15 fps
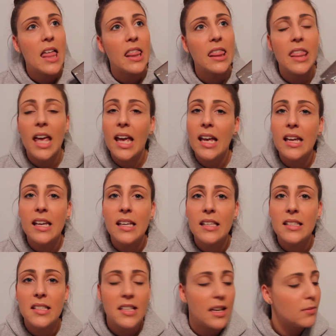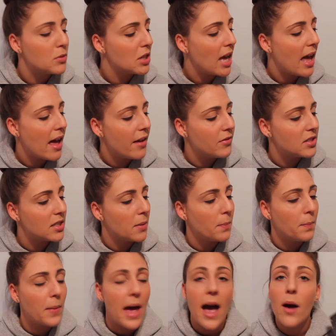they seem to have
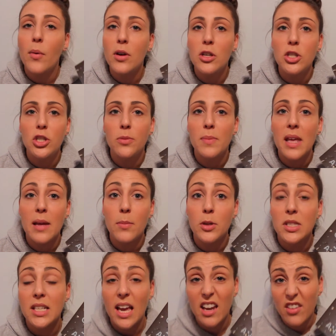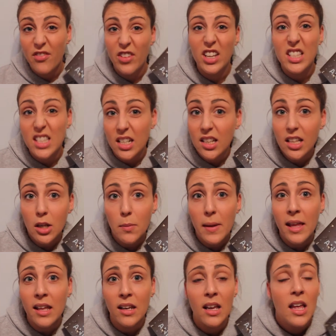some power to be able to kind of fix it a little
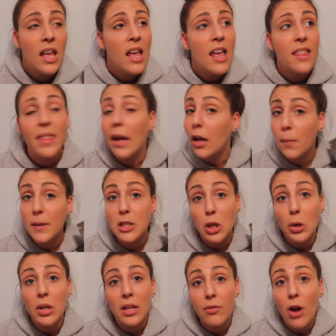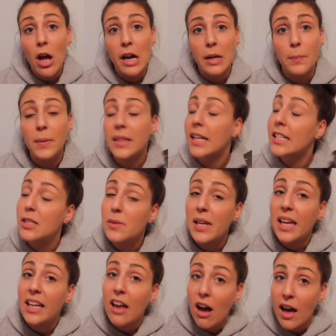bit. That could be totally wrong, but that's what
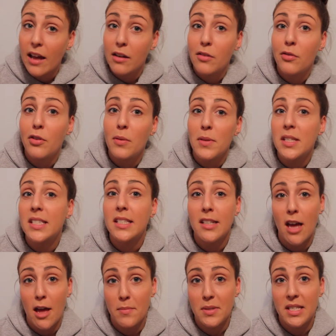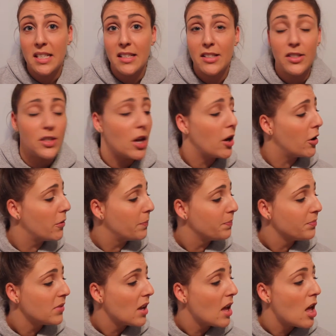I got from the synopsis, so
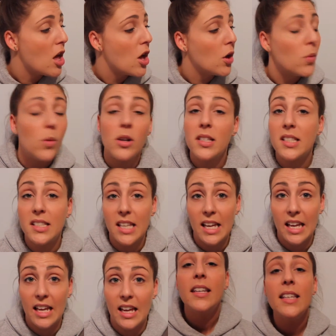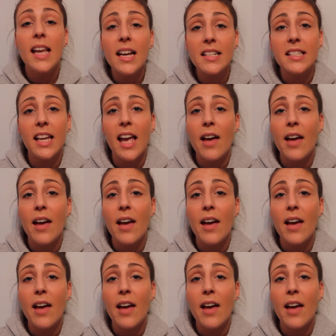we'll see. Next, I